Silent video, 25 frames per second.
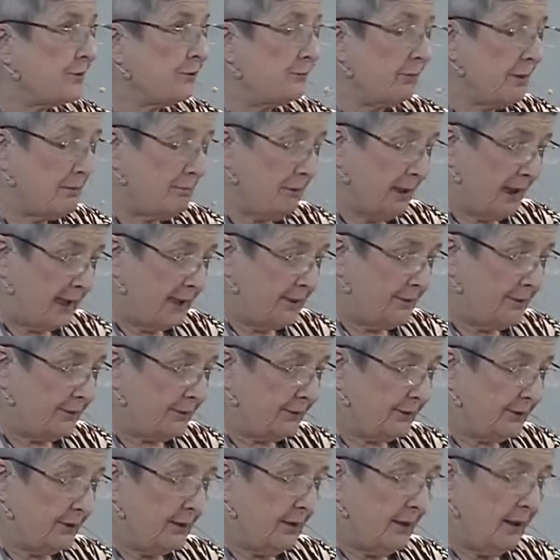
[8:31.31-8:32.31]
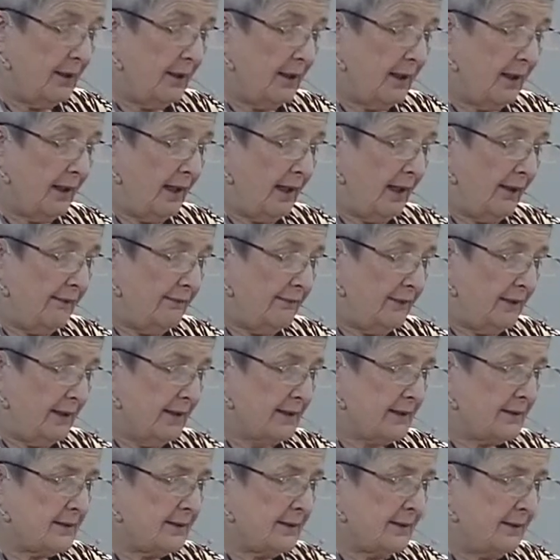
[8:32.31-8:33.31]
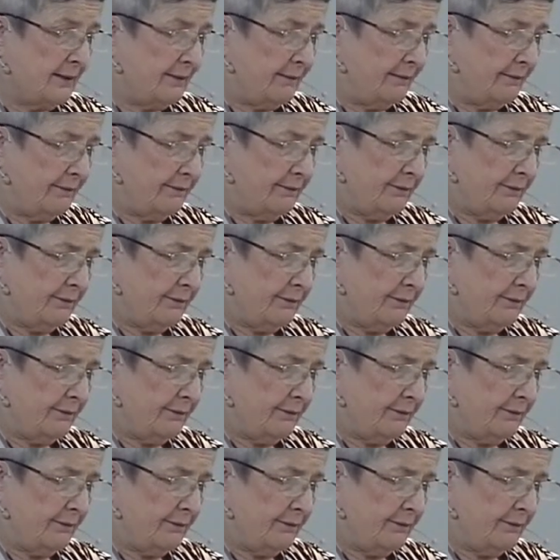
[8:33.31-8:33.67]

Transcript: reminder of his love.